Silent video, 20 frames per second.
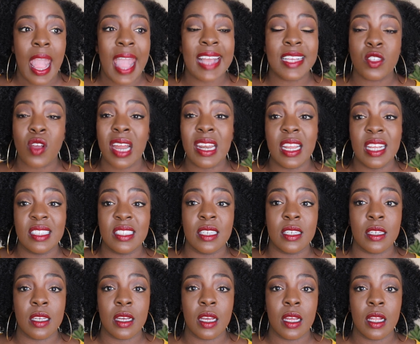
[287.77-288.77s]
And so I need
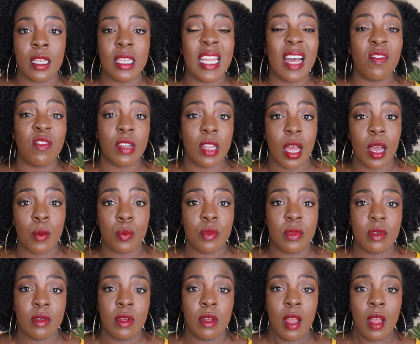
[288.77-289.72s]
to level up.